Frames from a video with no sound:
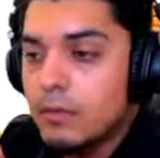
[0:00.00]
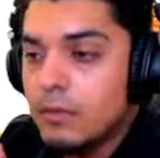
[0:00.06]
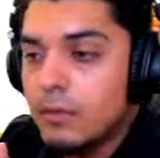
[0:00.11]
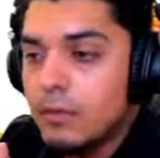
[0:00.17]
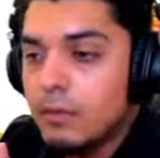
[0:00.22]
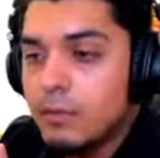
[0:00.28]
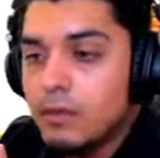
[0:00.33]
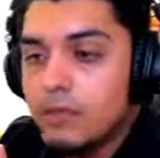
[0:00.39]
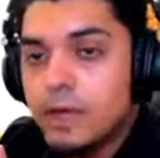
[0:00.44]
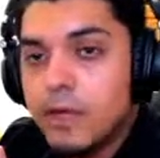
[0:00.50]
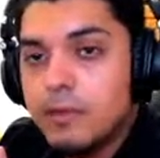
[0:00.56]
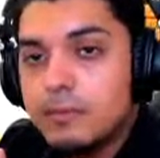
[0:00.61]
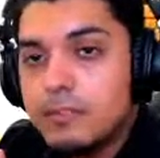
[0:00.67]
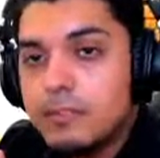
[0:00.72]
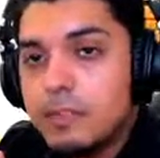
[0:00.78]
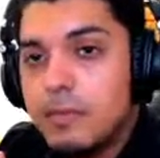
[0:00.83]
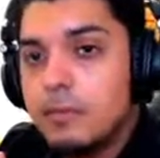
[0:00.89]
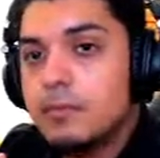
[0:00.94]
There'll be
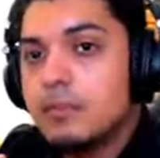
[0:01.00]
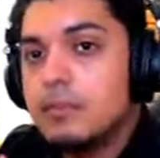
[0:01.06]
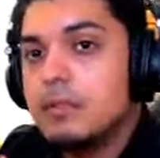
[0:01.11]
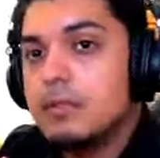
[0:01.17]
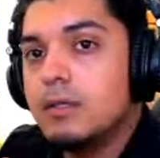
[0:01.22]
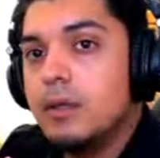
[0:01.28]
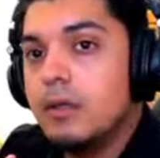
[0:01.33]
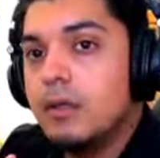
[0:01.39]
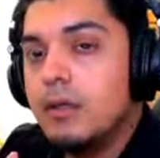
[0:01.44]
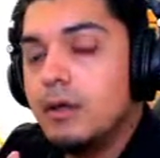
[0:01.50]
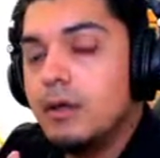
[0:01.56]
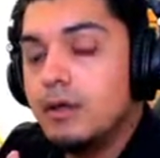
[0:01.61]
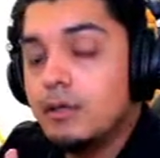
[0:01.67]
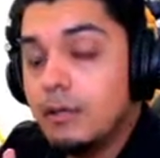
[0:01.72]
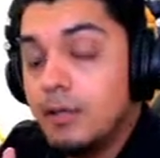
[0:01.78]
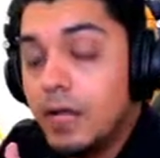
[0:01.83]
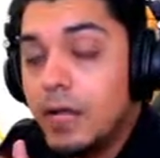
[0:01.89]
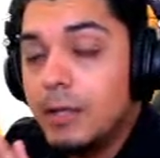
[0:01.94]

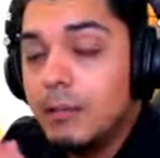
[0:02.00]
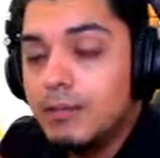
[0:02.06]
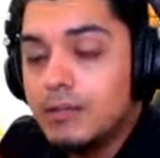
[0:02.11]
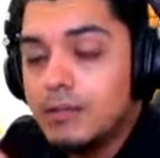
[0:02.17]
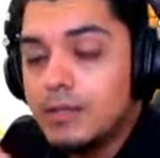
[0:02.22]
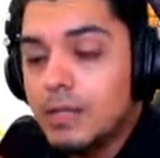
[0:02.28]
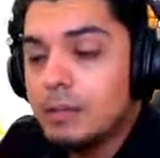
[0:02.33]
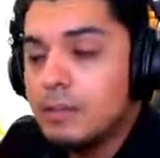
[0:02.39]
timestamps